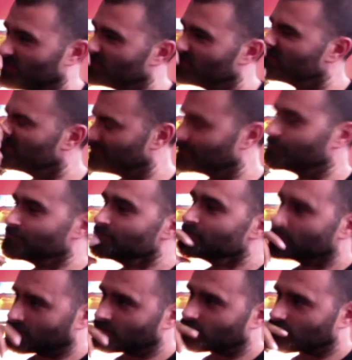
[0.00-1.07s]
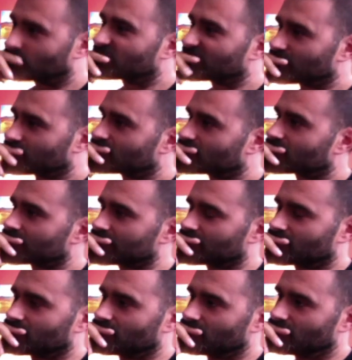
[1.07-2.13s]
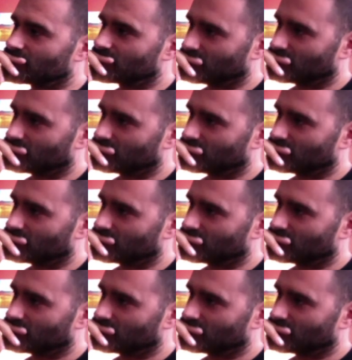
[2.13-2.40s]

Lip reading: Then I shot off and dropped my car off at checkpoint 8.